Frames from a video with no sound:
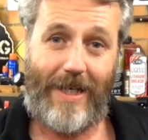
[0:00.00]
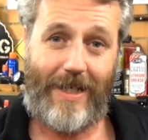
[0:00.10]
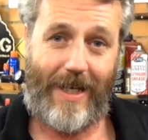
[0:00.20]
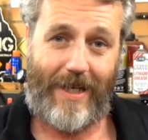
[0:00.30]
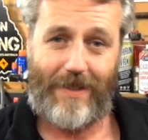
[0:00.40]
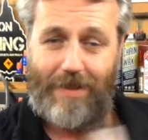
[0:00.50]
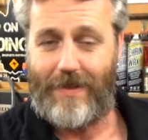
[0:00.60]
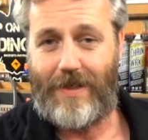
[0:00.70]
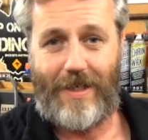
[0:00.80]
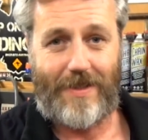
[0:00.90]
and Ken
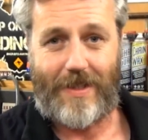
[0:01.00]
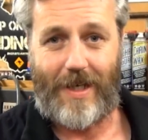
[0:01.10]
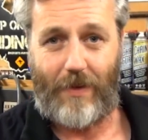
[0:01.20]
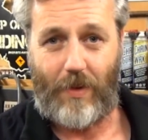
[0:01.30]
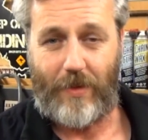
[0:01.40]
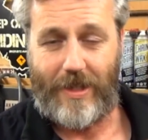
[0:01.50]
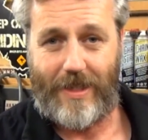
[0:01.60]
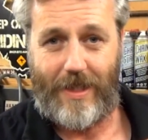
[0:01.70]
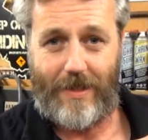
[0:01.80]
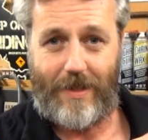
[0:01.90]
years ago when we
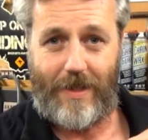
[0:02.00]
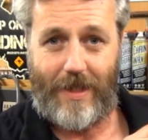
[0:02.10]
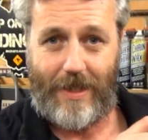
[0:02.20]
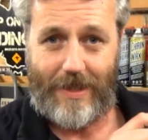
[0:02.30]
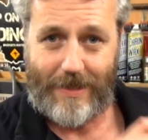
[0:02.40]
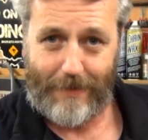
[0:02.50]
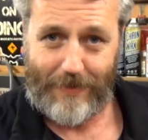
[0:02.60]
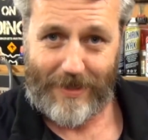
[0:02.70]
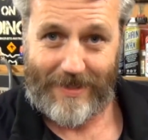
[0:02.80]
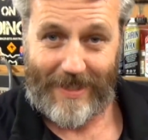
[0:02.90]
did the
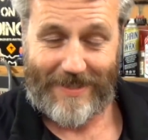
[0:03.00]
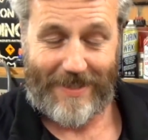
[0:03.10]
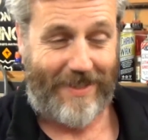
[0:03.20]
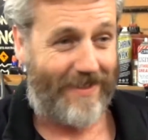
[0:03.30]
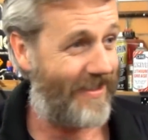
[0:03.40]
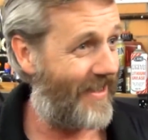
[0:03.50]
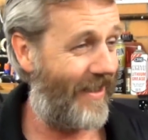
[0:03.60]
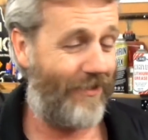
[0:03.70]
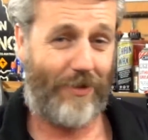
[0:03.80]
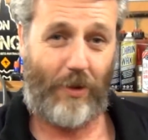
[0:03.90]
Simpson Desert, and it
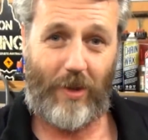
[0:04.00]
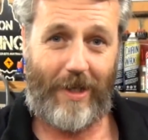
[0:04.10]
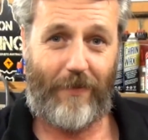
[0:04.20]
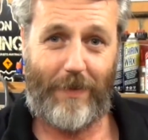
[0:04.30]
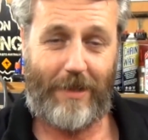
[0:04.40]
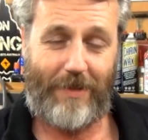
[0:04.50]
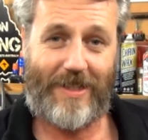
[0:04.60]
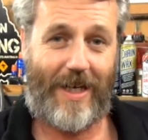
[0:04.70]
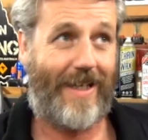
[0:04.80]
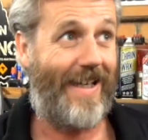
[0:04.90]
sounds really weird for me to be
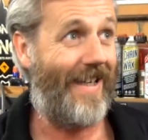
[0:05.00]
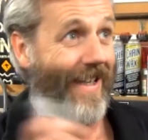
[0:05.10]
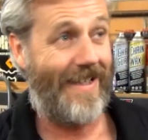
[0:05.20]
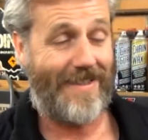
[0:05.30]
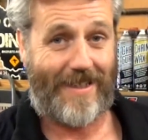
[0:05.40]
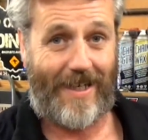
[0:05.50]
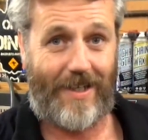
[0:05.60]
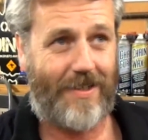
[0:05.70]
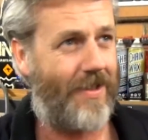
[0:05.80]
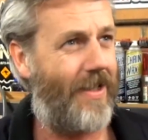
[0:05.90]
saying years ago
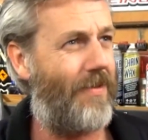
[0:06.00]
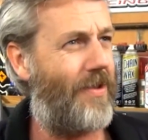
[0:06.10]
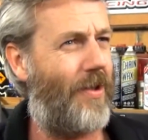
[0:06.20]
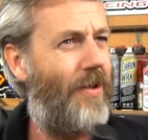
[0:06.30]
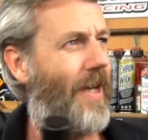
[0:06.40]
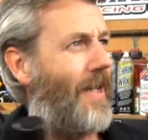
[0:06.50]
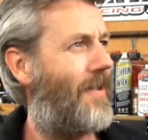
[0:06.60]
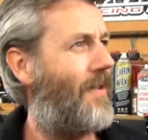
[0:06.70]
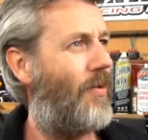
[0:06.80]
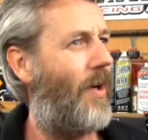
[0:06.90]
because I think it was
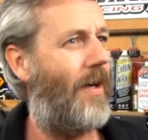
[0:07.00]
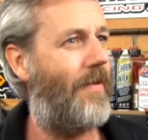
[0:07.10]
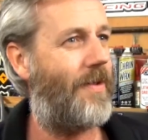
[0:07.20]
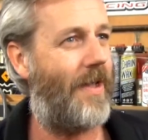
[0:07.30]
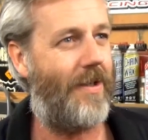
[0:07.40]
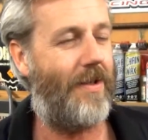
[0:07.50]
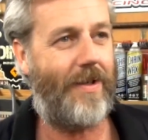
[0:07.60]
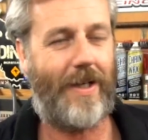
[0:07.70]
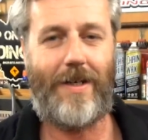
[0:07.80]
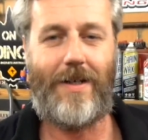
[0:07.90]
2012 or something like
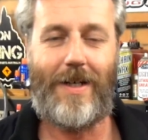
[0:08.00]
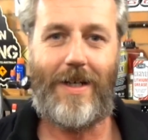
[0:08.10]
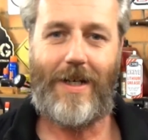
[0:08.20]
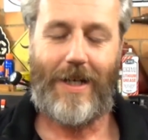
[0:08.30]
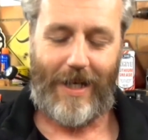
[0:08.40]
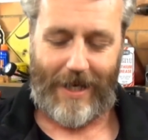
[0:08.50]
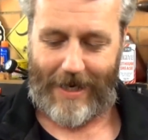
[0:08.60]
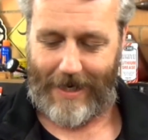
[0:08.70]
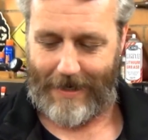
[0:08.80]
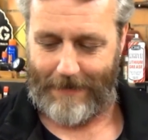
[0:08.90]
that,
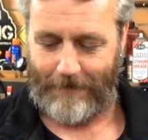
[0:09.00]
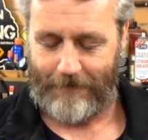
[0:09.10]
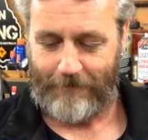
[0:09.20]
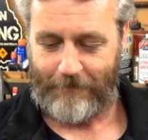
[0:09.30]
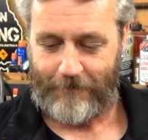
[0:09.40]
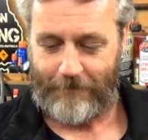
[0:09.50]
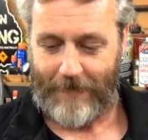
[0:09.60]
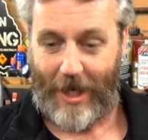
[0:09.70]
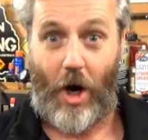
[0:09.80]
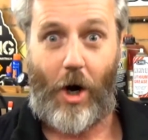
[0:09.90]
I
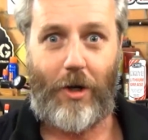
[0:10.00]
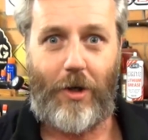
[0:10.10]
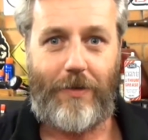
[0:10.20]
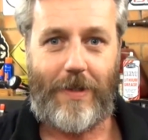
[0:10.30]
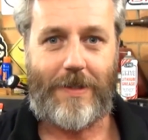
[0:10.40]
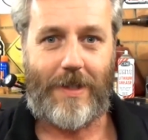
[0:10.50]
learnt this